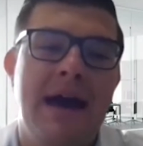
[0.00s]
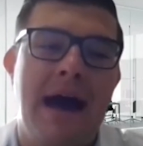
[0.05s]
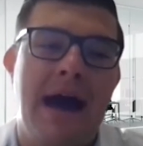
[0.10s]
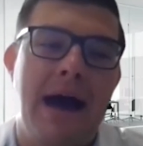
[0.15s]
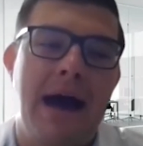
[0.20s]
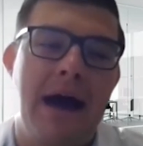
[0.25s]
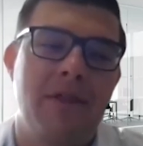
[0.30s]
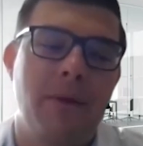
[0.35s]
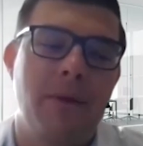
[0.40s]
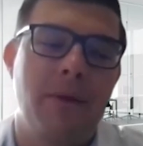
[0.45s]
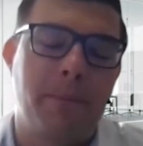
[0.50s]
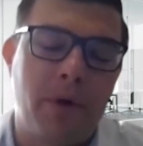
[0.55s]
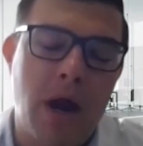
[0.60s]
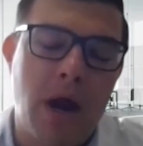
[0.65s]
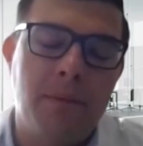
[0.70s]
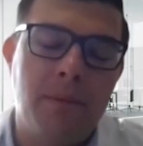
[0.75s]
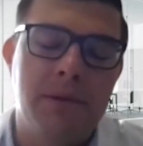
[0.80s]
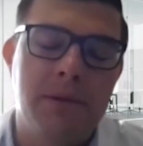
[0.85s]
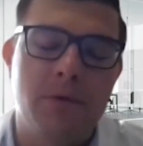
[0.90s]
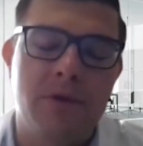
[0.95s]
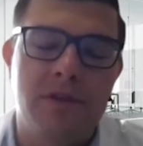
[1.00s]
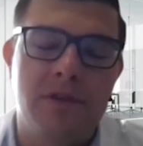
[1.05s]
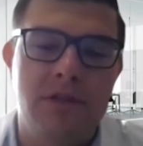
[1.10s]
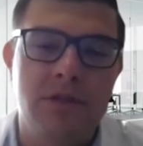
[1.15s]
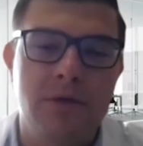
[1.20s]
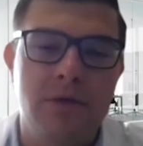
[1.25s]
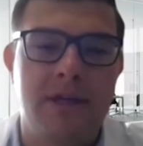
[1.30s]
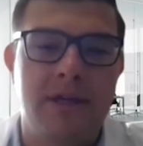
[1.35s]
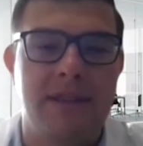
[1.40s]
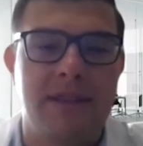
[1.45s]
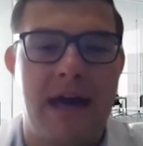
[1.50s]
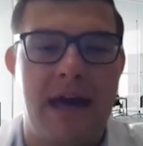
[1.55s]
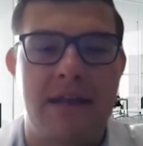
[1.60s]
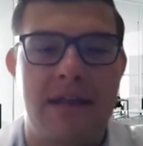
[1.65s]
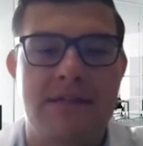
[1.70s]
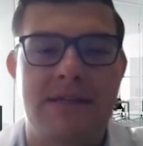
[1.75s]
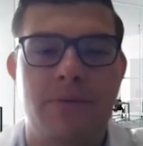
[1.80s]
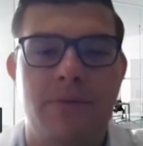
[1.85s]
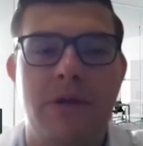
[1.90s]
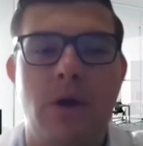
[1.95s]
And the problem with doing that
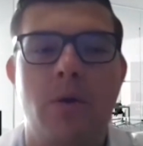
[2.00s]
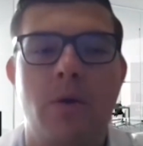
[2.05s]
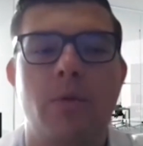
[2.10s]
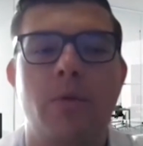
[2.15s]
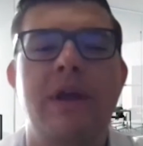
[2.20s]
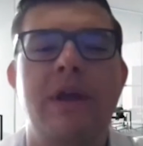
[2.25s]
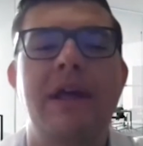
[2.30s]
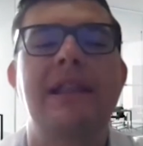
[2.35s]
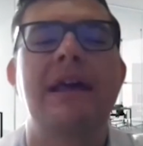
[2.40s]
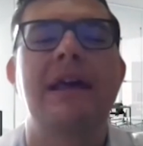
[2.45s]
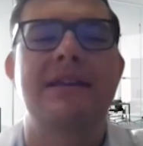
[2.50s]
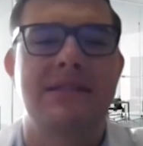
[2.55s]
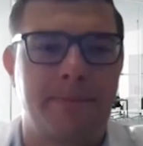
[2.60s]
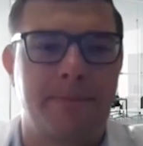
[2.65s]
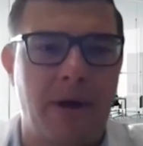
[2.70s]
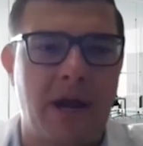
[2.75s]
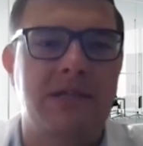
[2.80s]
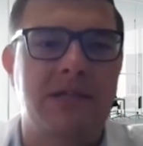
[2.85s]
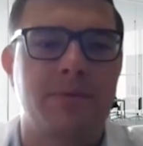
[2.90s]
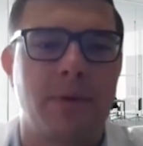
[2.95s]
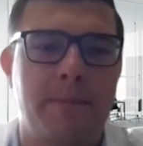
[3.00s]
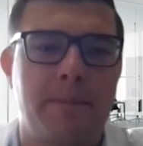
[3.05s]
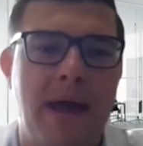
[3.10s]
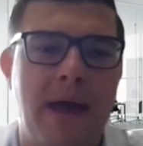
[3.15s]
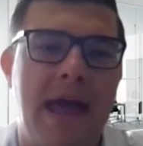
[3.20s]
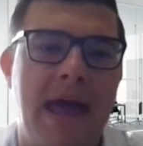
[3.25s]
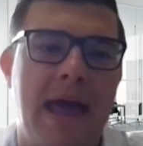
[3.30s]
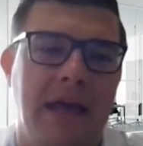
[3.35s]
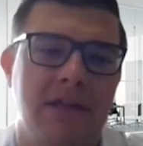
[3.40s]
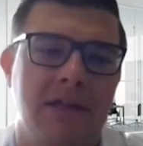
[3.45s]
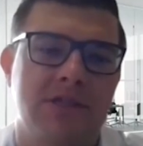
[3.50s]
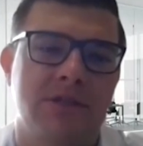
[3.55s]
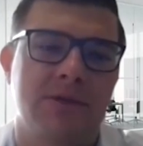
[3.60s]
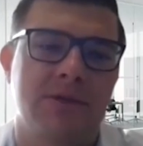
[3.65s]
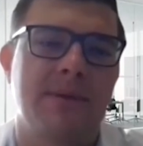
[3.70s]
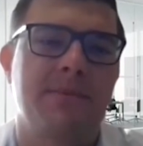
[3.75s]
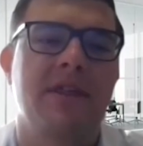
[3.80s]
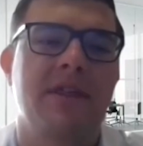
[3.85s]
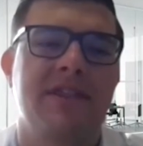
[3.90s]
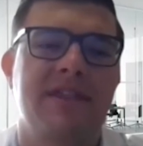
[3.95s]
is that we don't realize the price we're paying. So
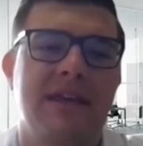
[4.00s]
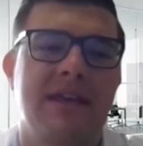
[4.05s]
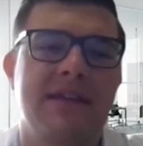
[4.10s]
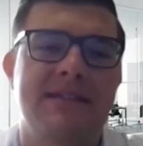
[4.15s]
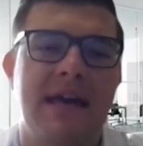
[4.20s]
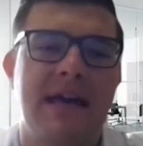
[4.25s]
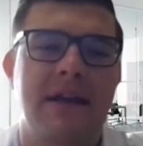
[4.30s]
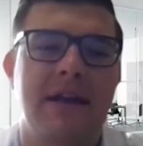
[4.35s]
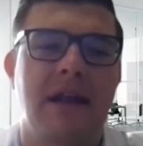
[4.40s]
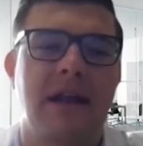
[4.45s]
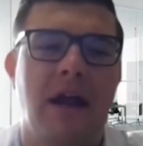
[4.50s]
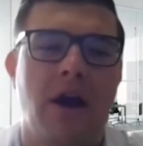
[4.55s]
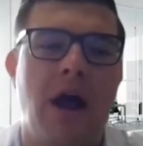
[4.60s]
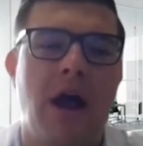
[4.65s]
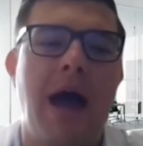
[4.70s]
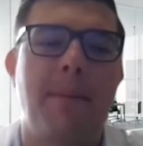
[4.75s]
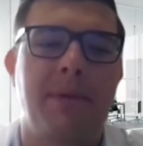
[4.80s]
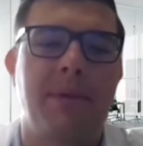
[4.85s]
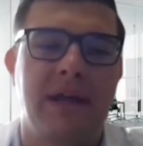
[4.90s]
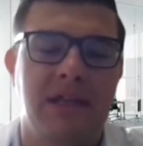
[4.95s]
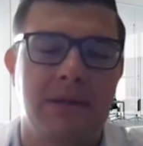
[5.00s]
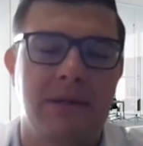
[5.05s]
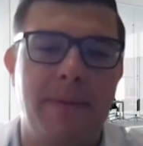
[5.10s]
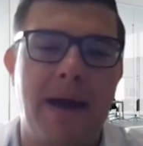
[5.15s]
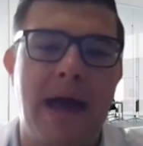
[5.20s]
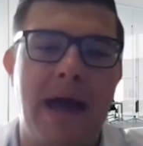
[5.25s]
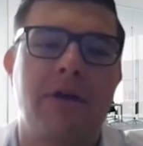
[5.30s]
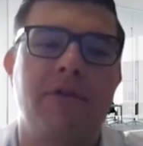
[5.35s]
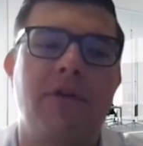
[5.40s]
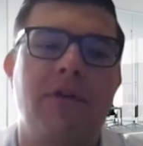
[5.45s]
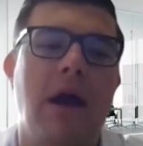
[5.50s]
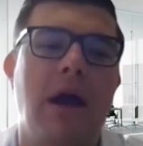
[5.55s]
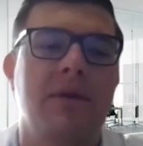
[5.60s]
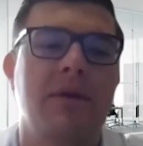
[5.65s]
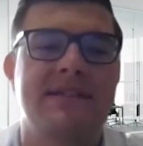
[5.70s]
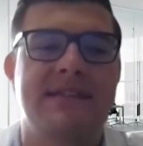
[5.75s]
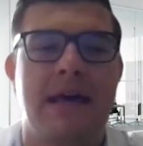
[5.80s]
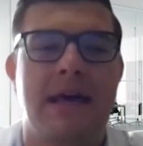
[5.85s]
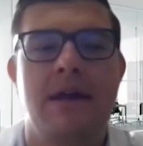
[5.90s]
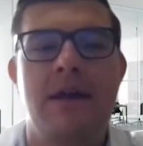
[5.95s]
some of the things that are happening in the background
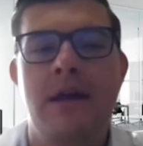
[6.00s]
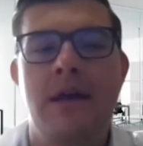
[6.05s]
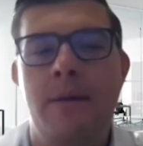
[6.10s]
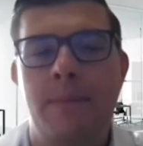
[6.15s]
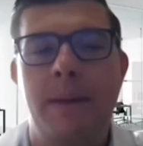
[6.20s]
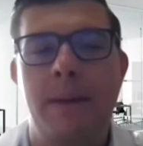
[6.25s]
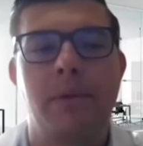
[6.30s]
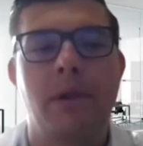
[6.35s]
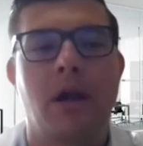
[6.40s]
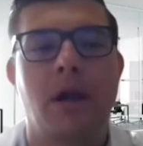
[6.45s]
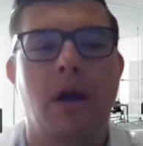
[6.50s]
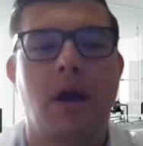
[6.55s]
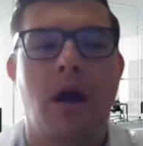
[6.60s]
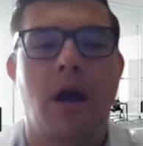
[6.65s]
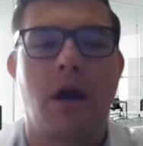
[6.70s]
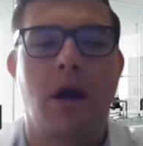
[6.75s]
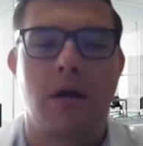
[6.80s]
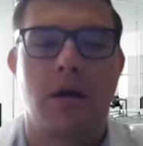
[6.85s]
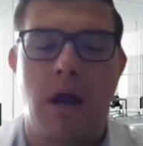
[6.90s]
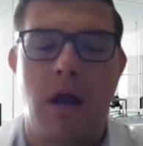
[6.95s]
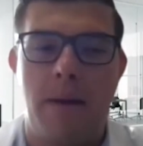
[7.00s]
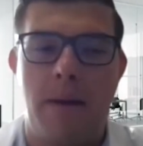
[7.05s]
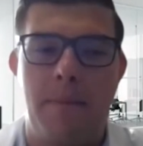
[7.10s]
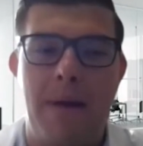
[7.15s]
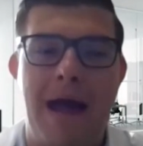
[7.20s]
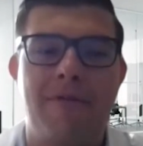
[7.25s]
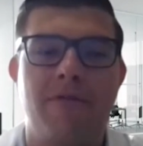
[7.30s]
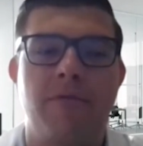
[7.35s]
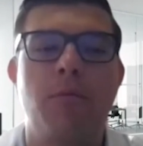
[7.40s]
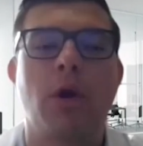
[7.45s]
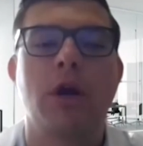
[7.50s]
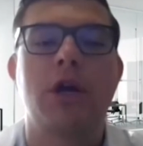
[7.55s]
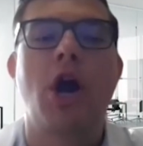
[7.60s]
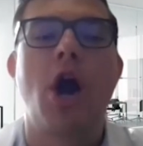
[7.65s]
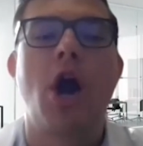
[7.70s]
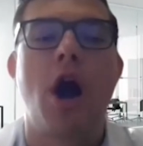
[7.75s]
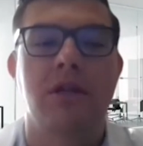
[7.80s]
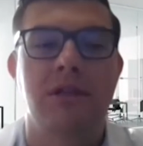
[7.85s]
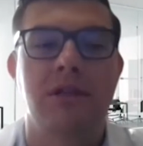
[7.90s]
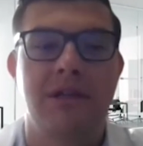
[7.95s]
is that people are have more
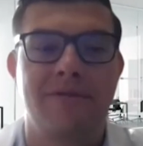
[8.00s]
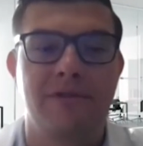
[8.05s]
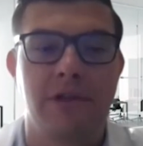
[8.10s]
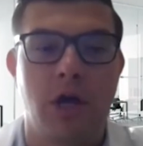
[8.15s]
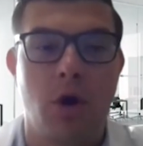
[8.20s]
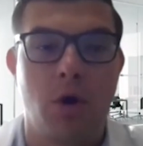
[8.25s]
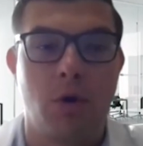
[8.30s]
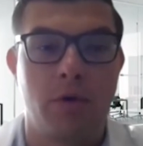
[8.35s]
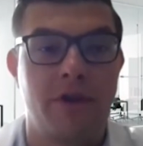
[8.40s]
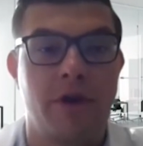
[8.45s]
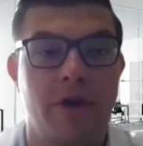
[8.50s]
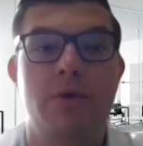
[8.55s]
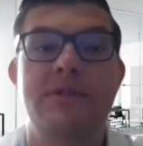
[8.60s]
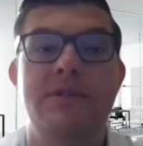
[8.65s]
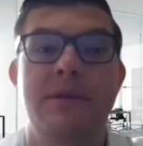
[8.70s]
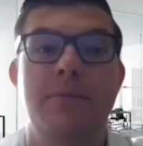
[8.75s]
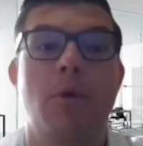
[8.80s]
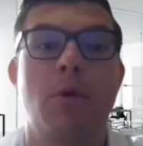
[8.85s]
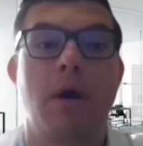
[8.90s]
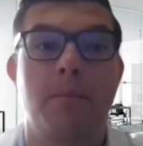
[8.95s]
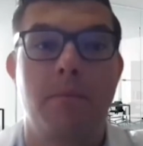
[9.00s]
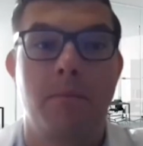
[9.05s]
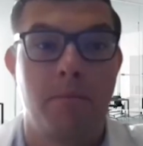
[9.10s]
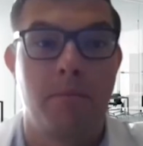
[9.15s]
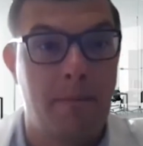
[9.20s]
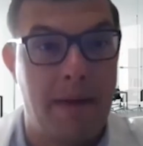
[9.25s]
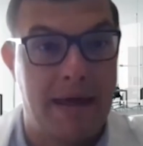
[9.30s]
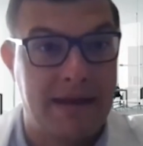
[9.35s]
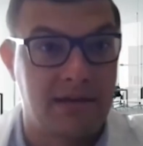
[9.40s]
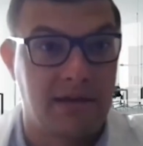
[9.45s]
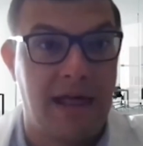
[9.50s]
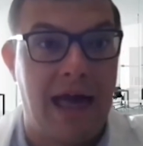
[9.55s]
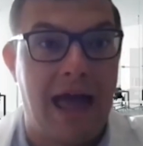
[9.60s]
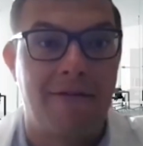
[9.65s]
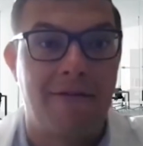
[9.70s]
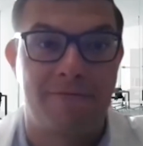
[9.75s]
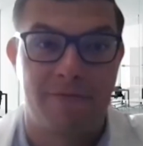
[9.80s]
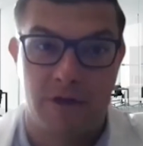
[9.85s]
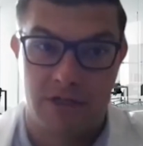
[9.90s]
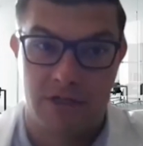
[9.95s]
cognitive load. They're using more mental
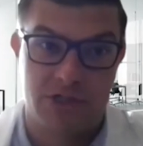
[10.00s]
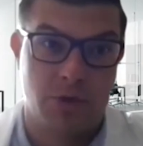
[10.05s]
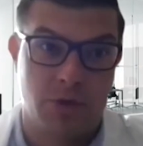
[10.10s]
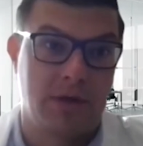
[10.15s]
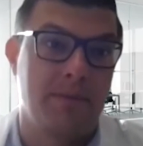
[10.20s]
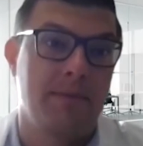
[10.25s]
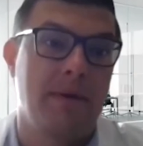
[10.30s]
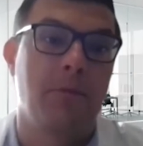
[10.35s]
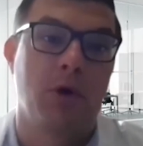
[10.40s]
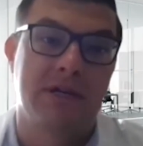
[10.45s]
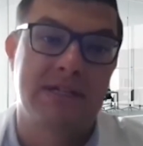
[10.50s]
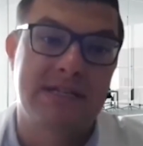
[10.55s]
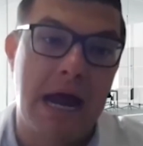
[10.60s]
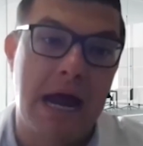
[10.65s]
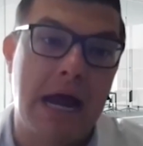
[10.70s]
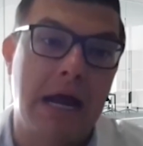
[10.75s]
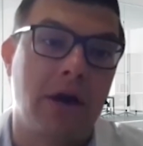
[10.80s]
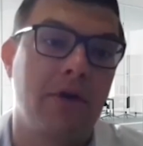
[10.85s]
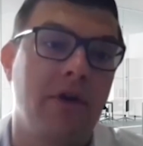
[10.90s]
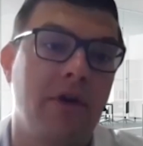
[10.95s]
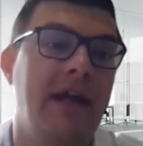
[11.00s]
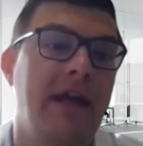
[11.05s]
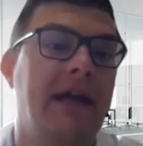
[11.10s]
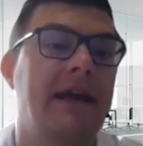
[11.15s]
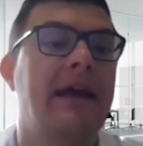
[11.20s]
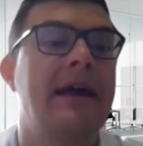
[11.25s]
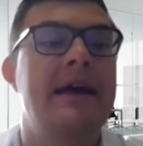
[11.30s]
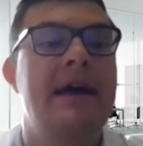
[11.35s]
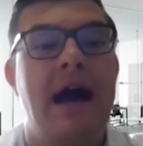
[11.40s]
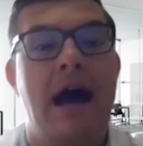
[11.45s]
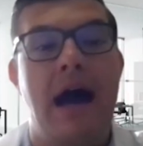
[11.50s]
effort. So it can be more tiring.